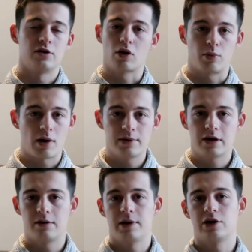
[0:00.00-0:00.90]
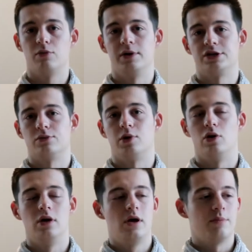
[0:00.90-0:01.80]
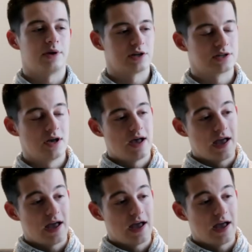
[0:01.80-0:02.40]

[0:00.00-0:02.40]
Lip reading: they're probably gonna make you miserable because